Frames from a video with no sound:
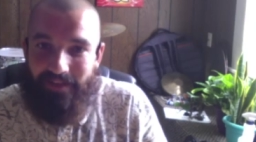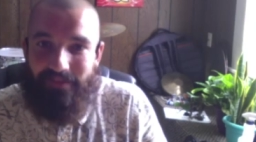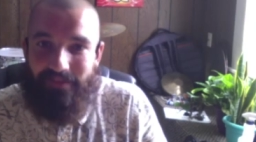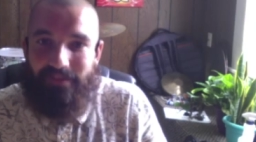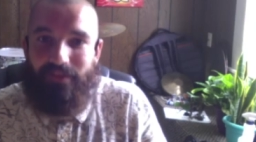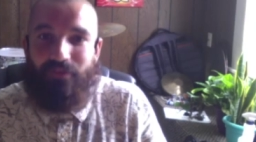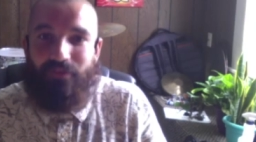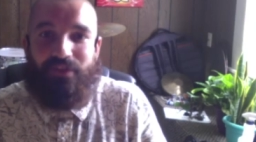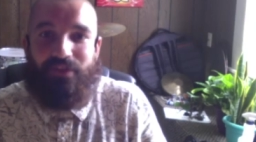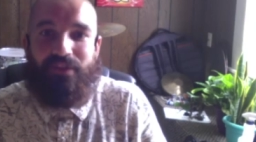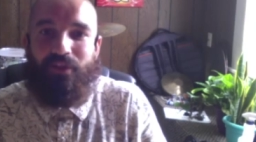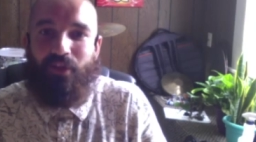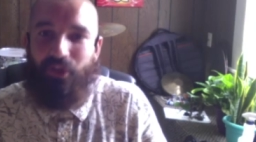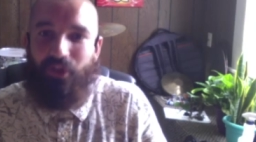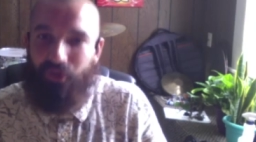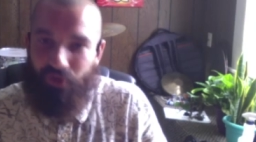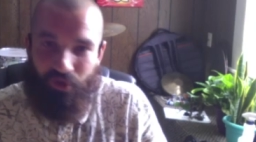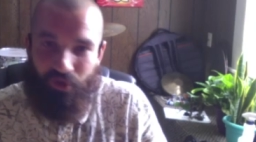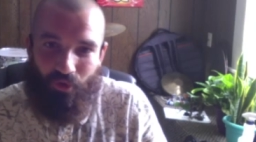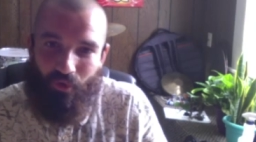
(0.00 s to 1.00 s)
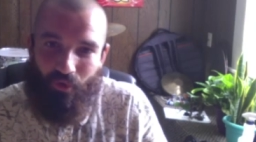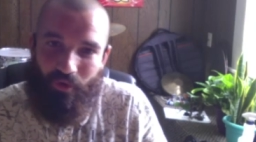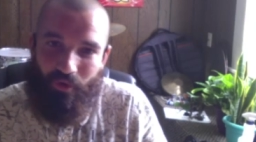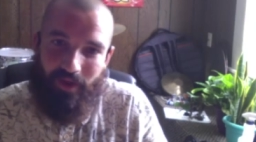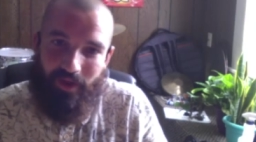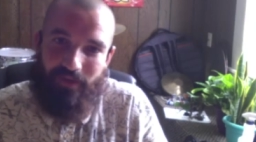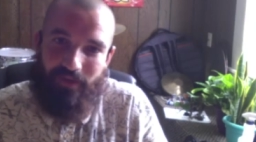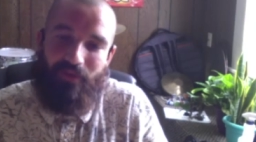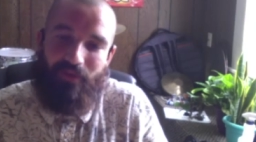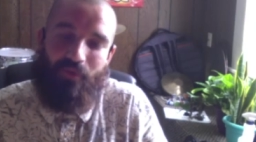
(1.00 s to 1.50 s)
There's still a
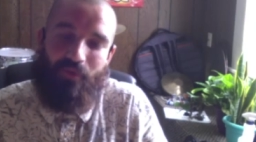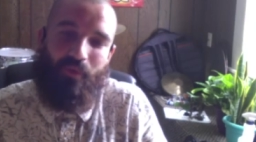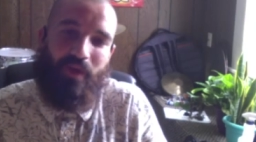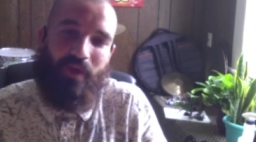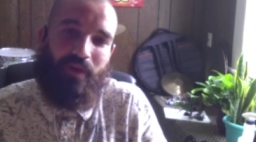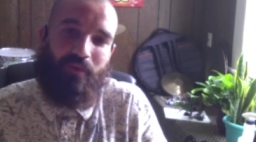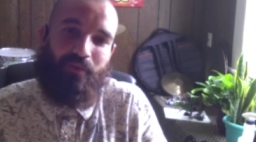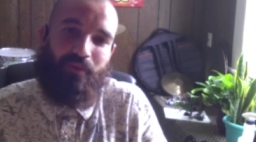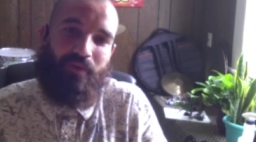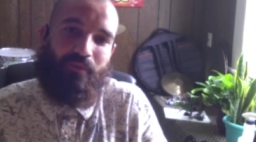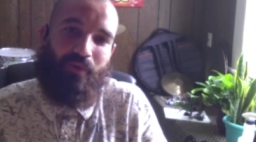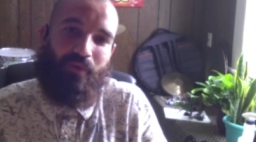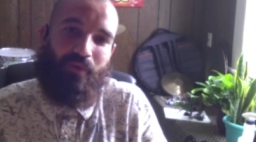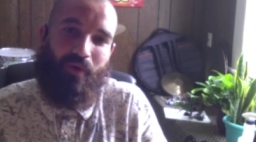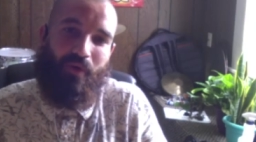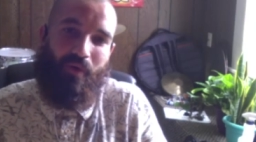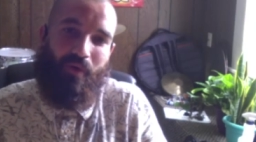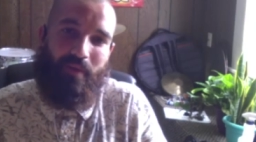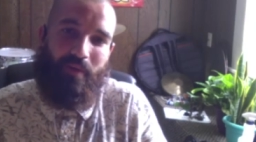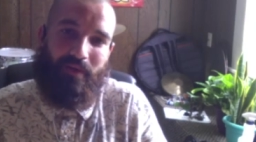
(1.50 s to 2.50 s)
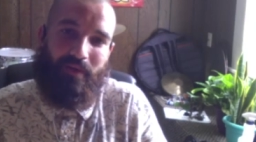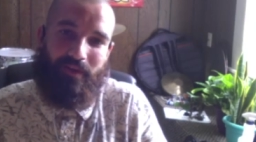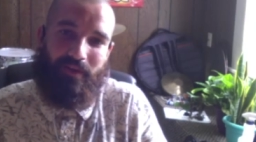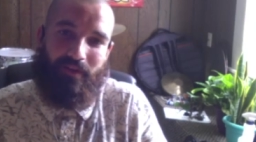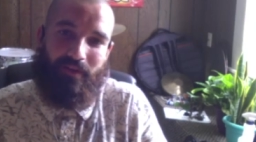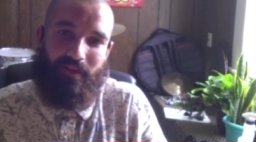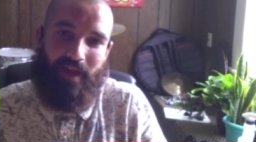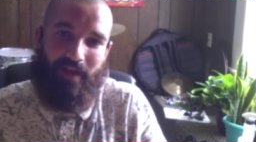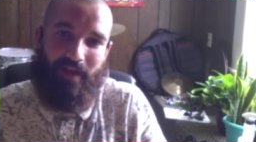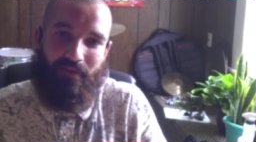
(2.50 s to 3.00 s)
joy to the way that people go about their
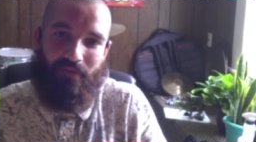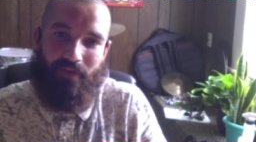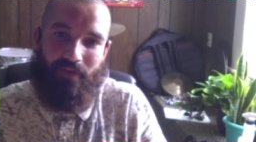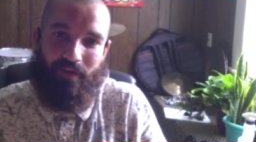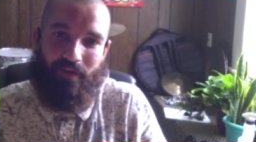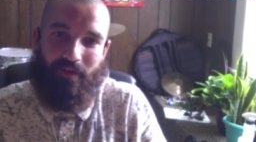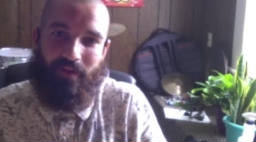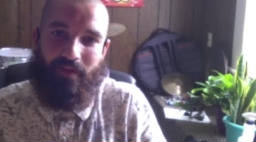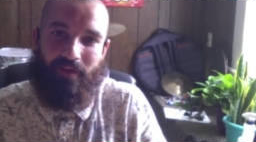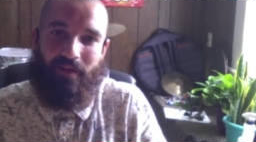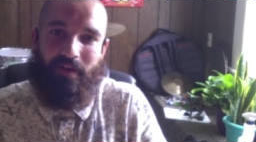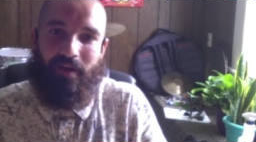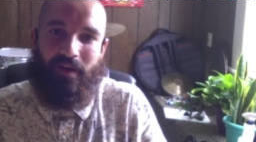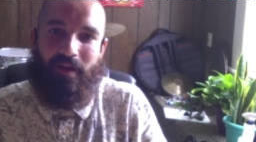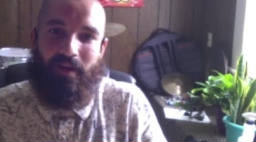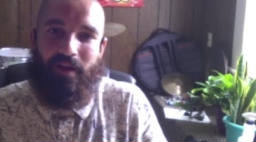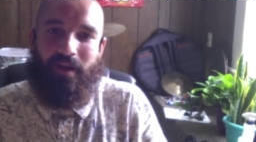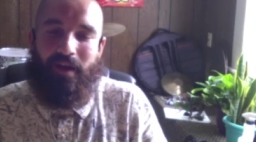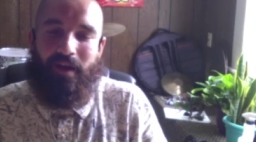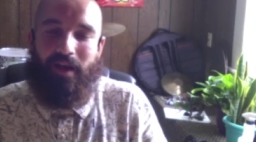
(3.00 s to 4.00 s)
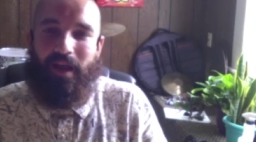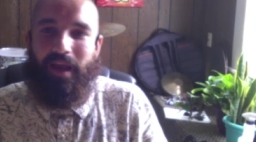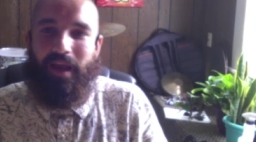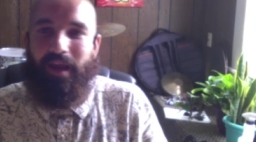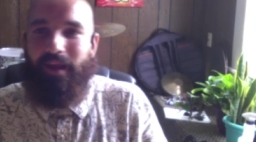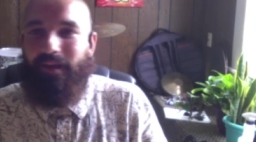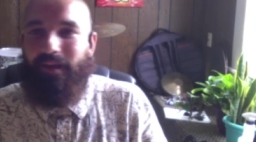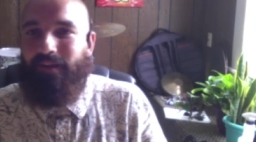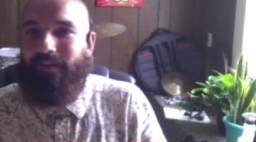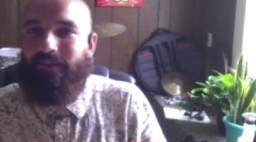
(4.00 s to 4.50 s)
life here,
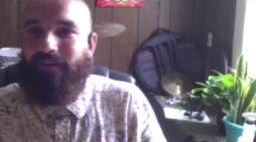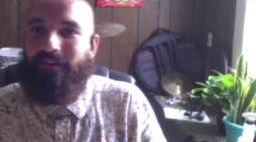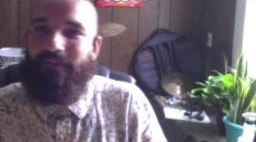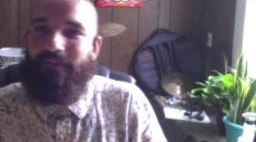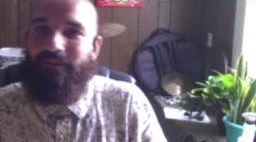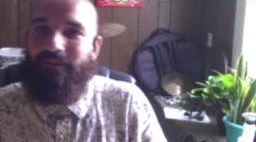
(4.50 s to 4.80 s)
and